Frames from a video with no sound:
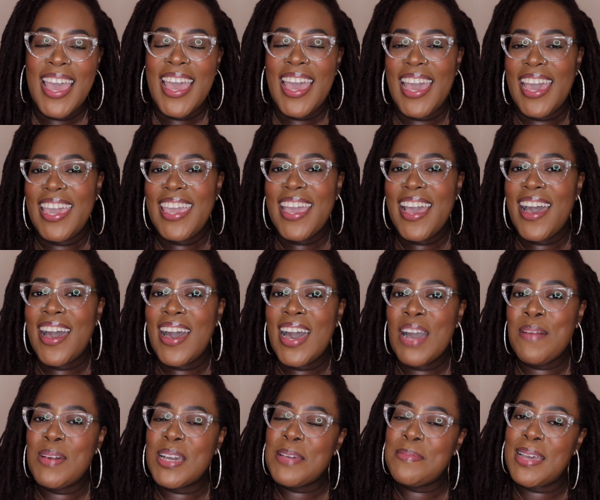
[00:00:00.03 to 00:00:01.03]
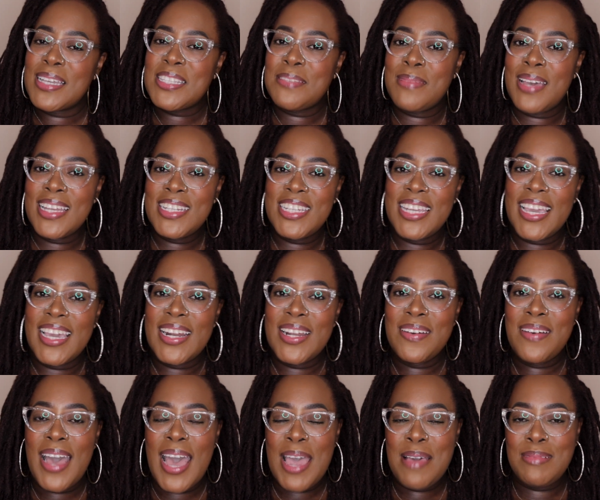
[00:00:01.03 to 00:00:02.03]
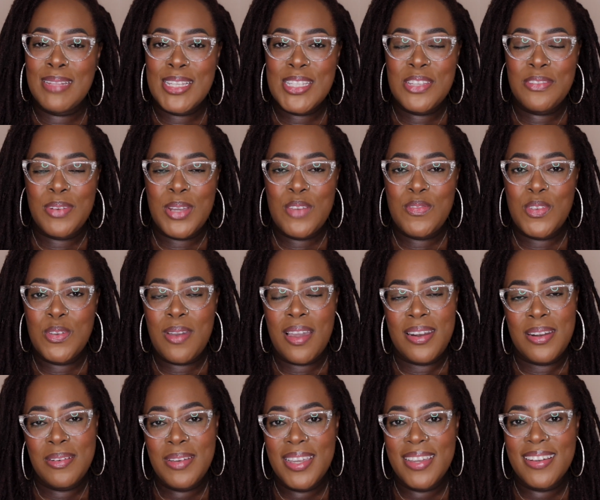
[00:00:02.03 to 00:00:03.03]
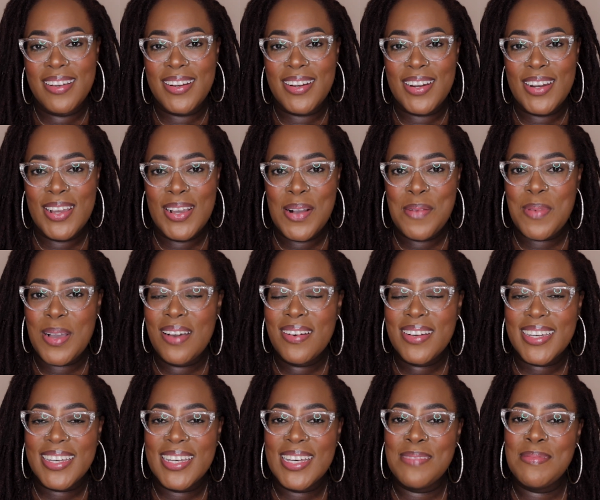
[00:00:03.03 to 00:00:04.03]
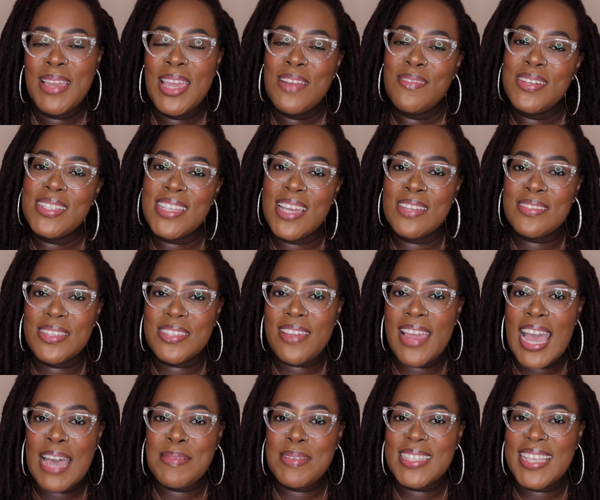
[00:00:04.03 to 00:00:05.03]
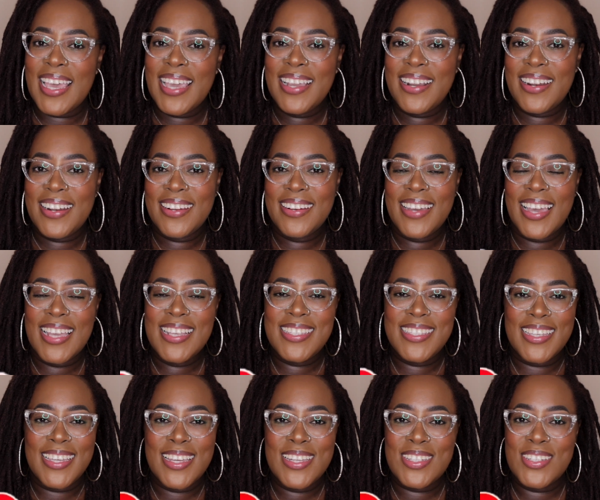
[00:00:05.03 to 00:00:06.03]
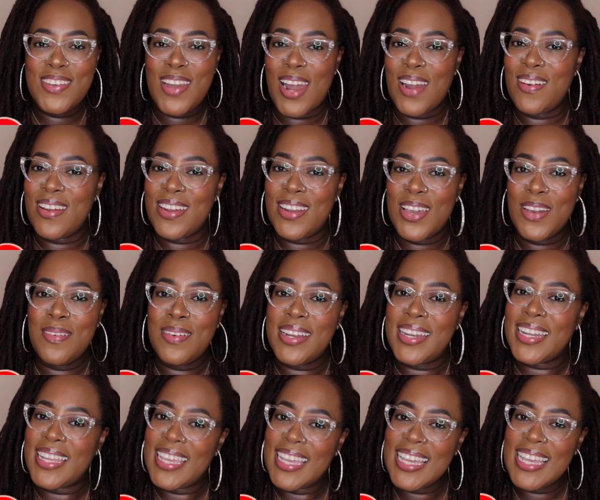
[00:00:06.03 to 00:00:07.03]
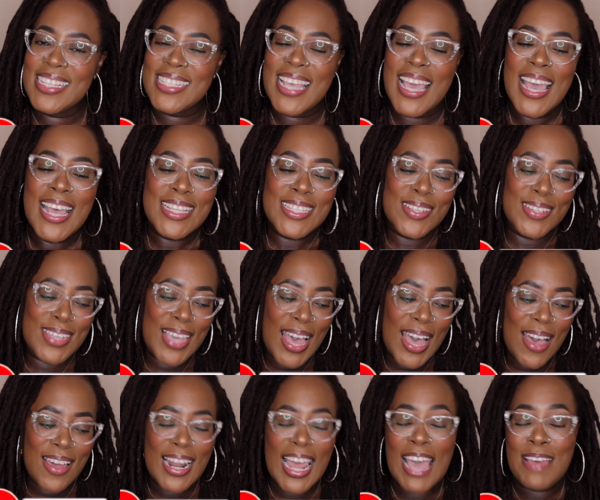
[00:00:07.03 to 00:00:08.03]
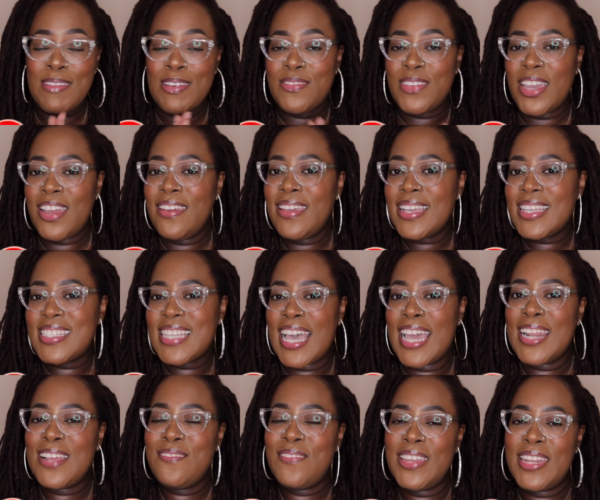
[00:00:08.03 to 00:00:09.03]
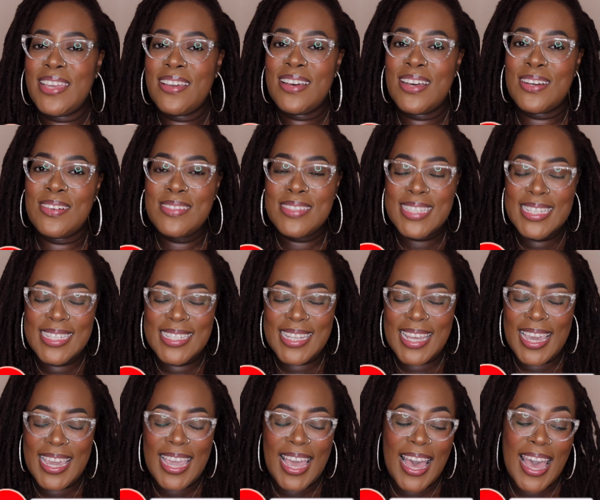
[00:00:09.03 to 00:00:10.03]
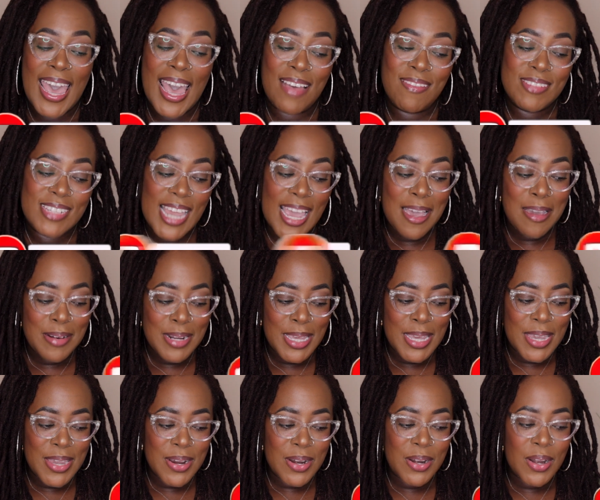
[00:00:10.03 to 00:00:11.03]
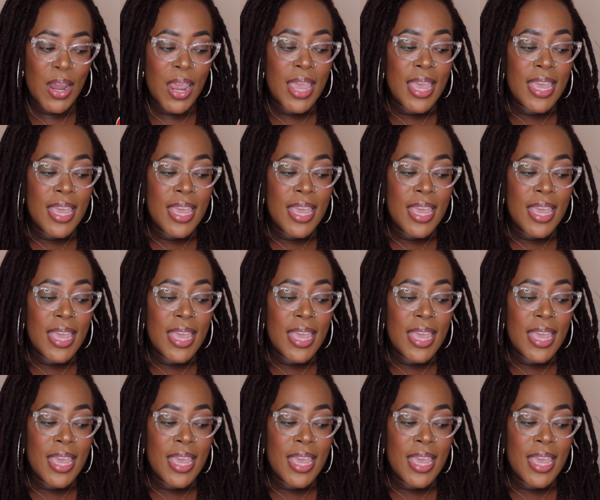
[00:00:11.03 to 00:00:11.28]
Hey y'all, welcome back to my channel. I'm Lisa Ree. If you are new here, girl, welcome. Return subscribers, hey girl, hey sis, you already know what it is. So y'all, I have a very exciting video on today. I have down here,